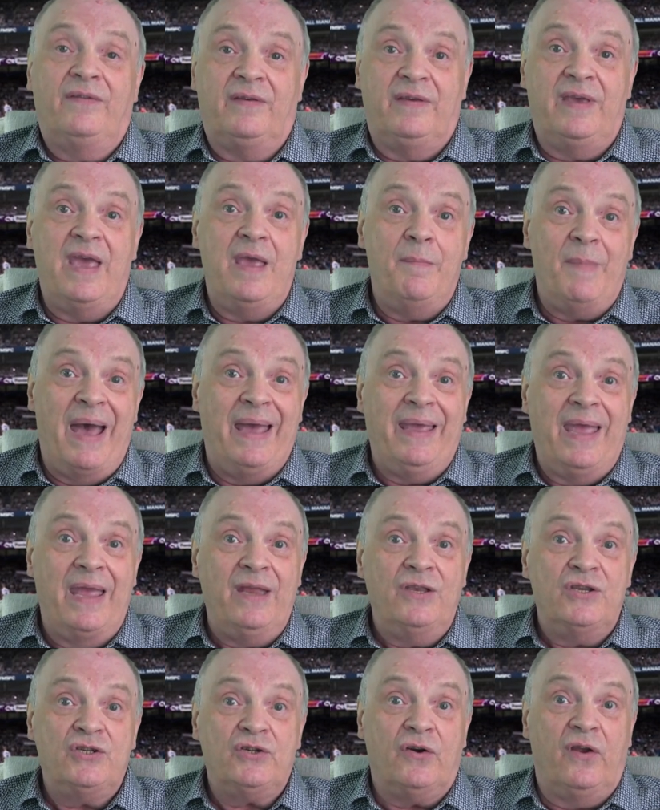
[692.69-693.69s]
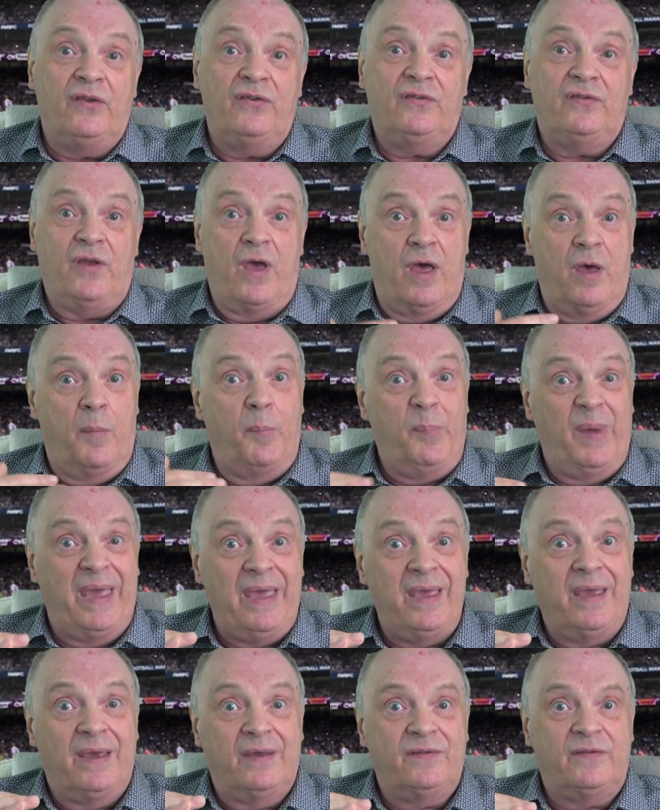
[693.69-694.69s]
to keep my interest
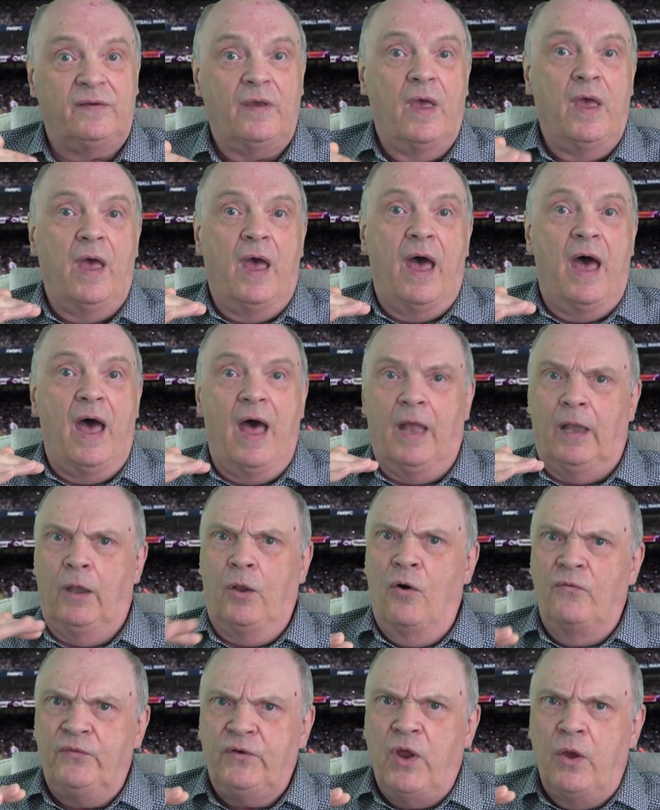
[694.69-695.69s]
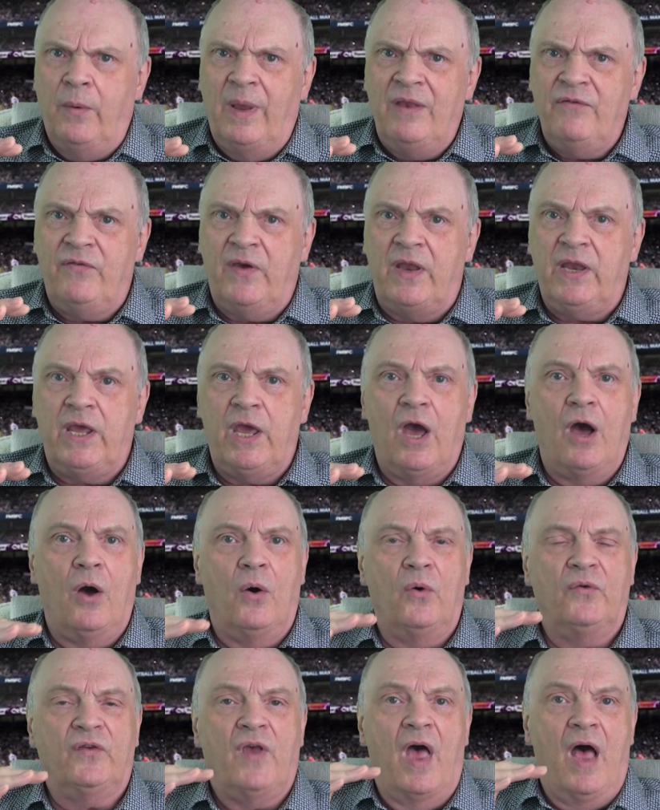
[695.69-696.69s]
peaked, I love doing
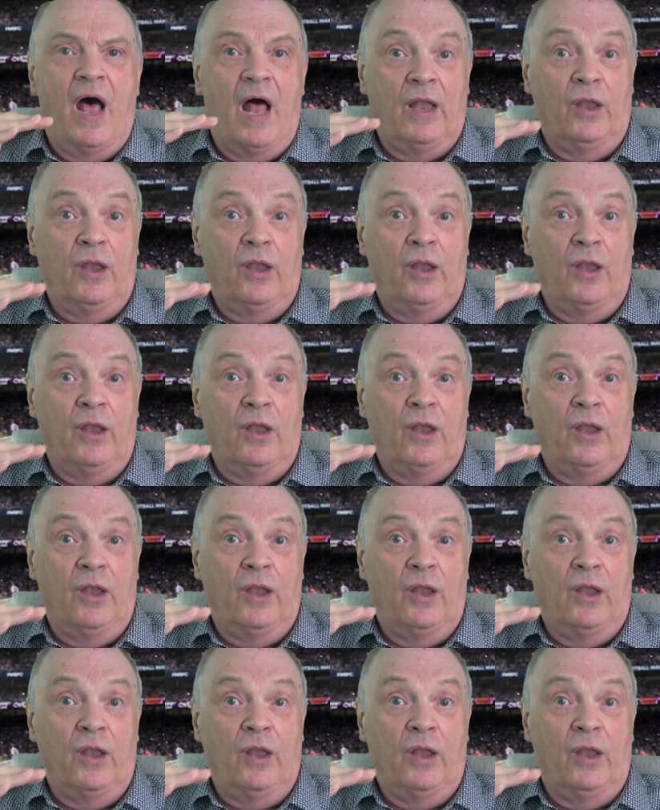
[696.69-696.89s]
videos.